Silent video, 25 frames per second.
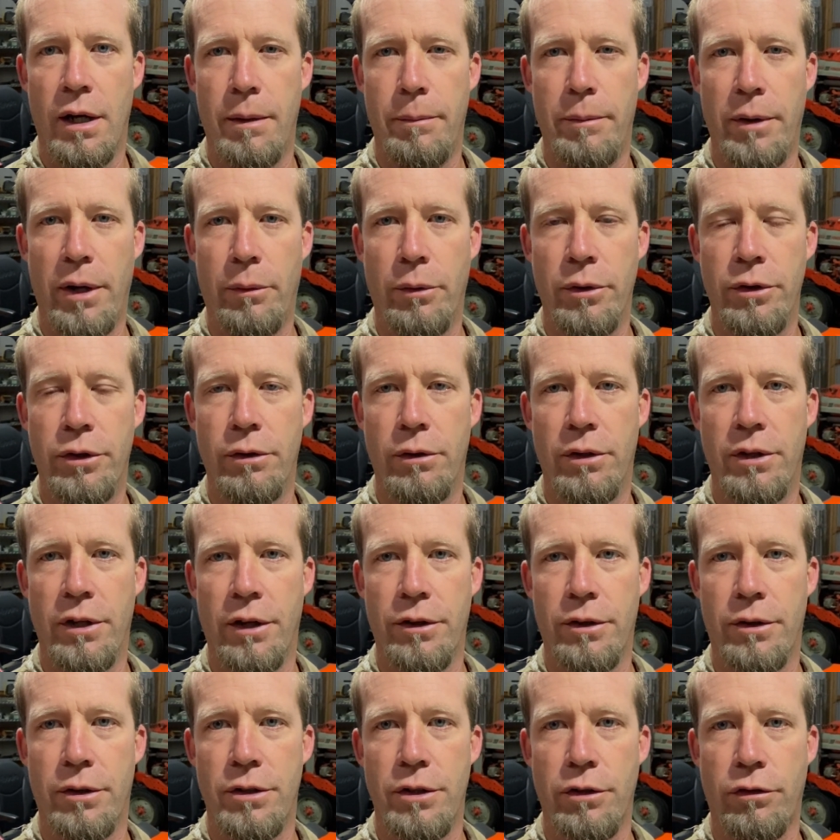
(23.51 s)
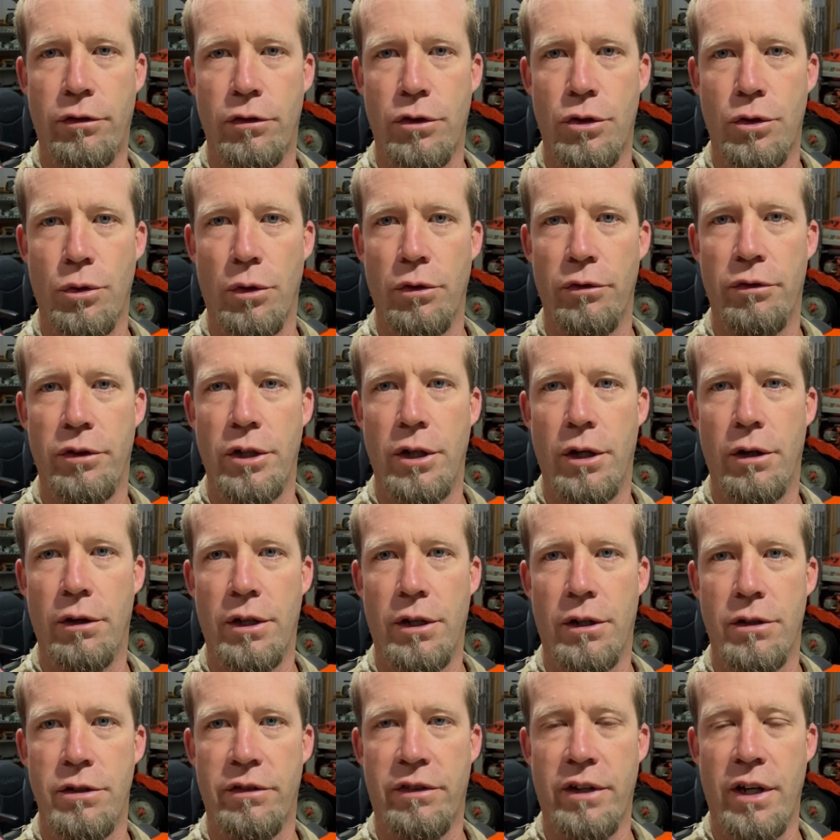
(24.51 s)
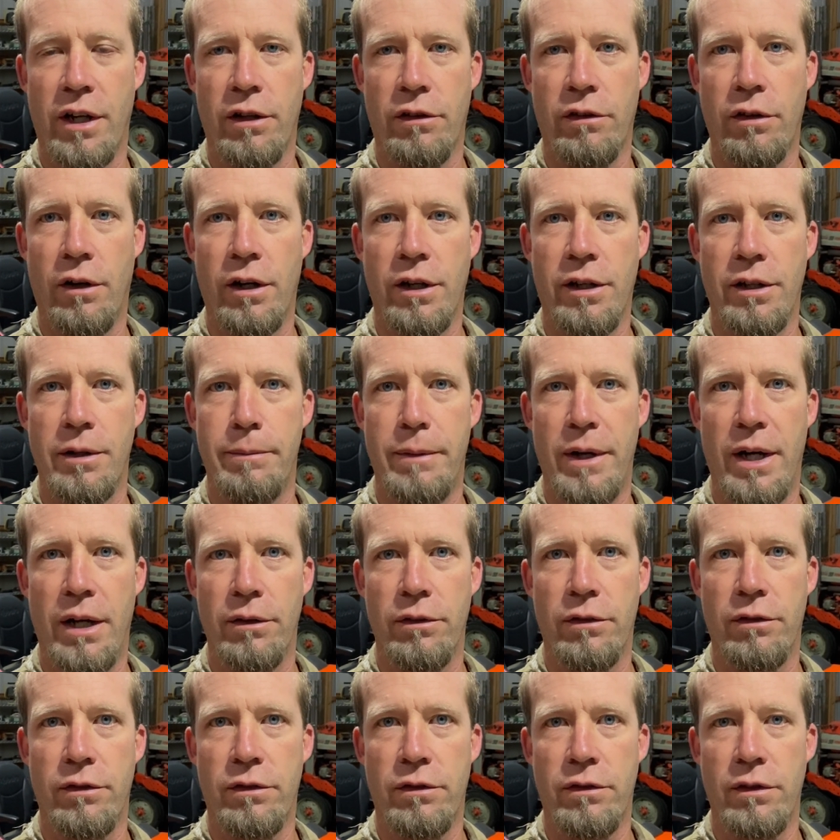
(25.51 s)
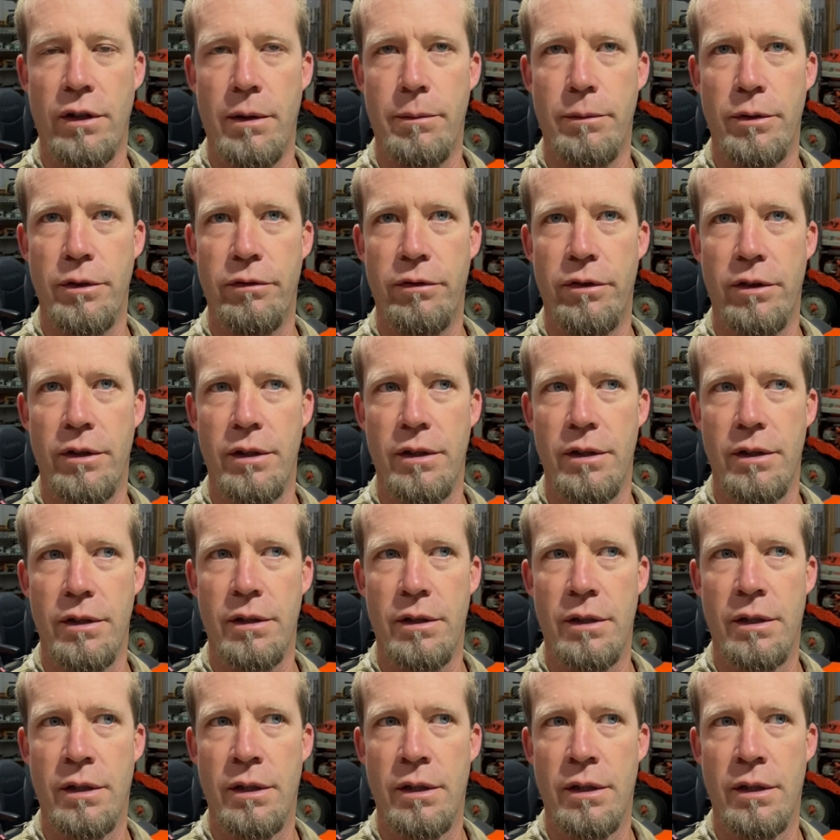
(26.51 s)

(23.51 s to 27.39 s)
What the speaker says: But I want to do just a short video here, just kind of talking about some of the